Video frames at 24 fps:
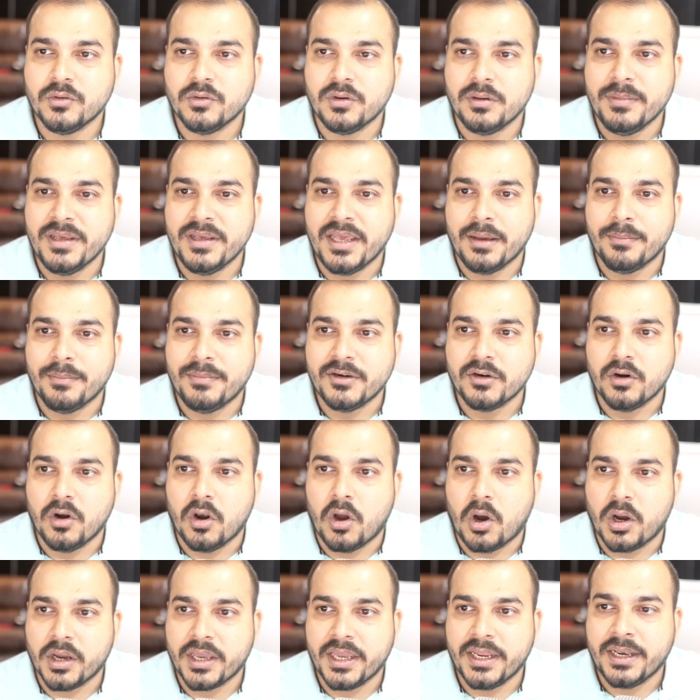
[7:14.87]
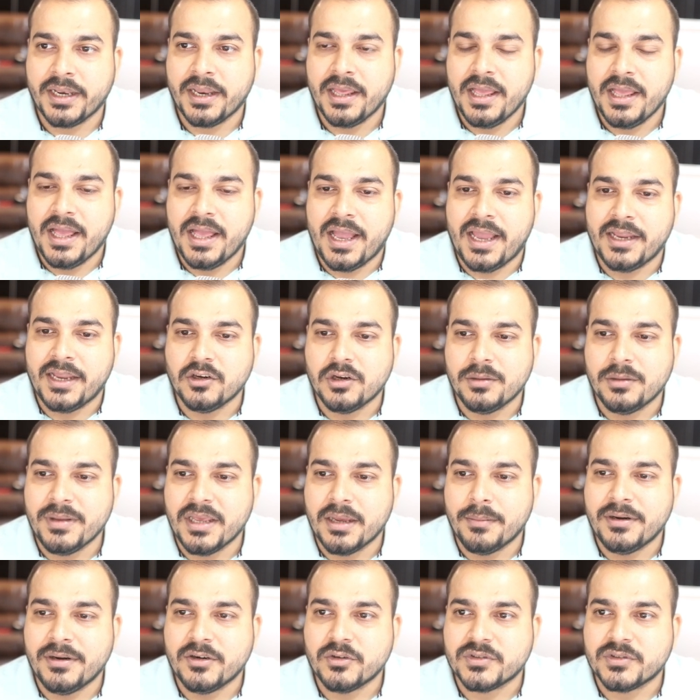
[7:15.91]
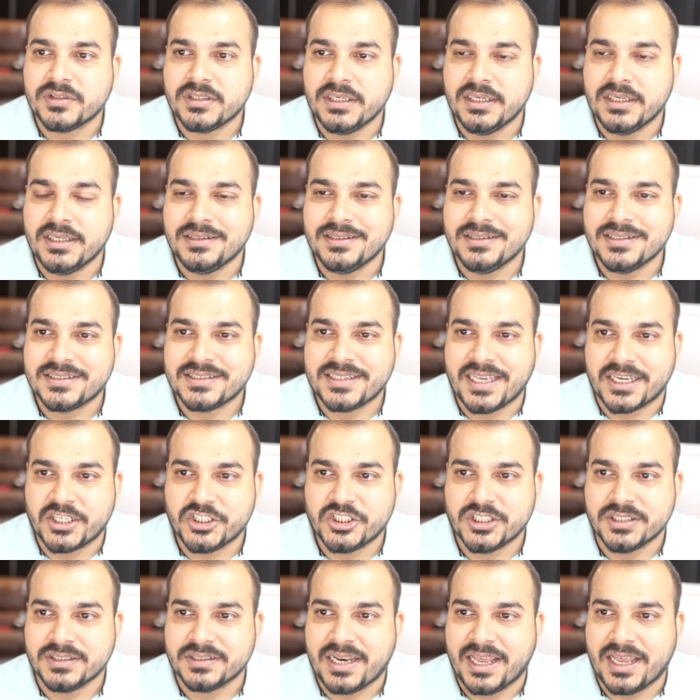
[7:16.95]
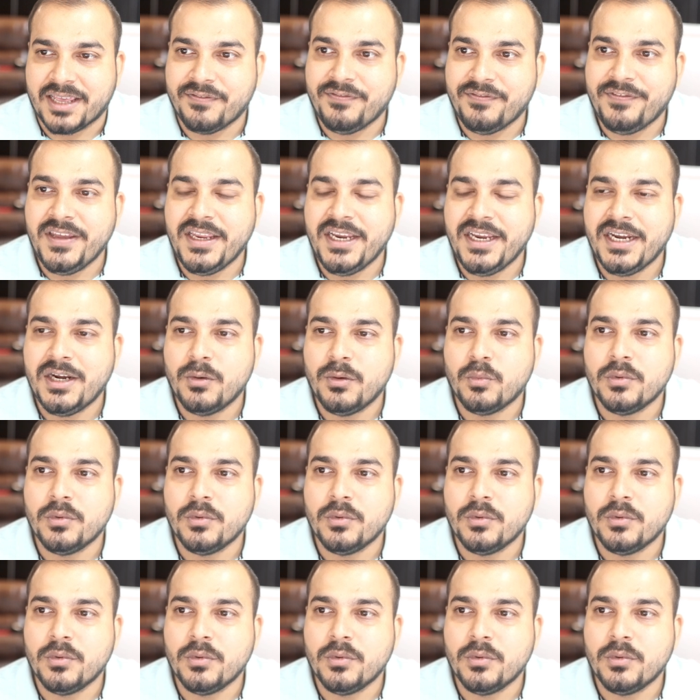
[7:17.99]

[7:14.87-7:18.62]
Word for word: you will be able to log in and you'll be able to see these sections like feed,